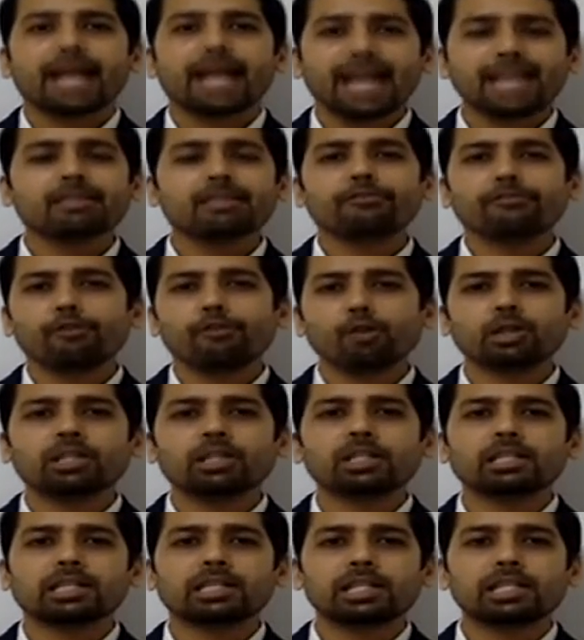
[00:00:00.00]
And the fourth
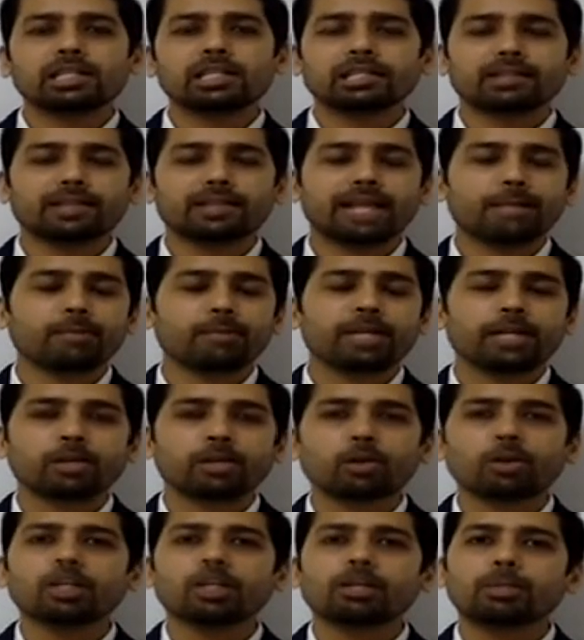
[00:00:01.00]
is this that we are
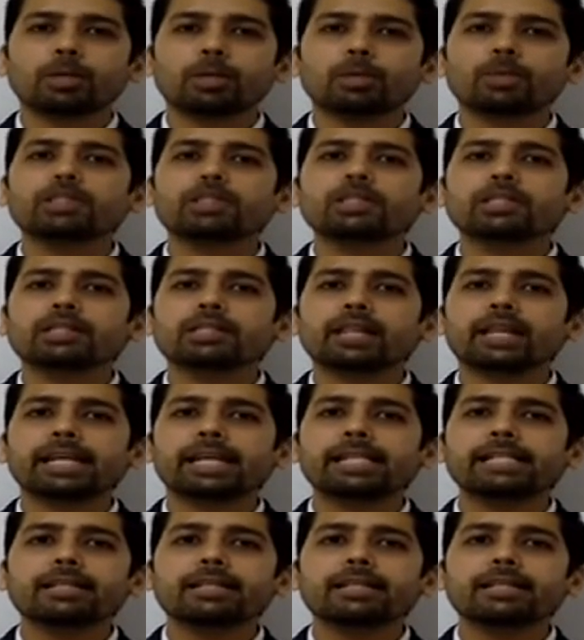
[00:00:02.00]
talking about, which is the